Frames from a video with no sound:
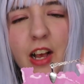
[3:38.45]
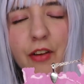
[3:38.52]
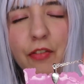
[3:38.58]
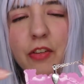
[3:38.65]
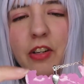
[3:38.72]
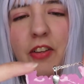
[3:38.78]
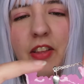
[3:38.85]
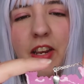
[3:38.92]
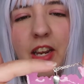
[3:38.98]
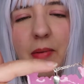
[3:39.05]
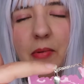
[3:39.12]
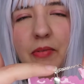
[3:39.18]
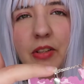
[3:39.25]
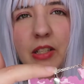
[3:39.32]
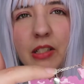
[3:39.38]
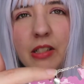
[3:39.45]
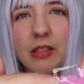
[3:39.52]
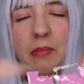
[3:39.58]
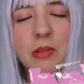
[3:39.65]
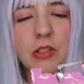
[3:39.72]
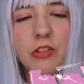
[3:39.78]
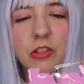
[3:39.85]
I forgot the name of
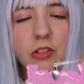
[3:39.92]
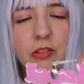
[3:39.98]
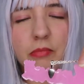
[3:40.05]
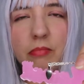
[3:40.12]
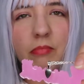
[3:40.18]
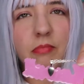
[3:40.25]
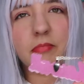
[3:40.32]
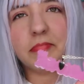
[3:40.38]
this. It's just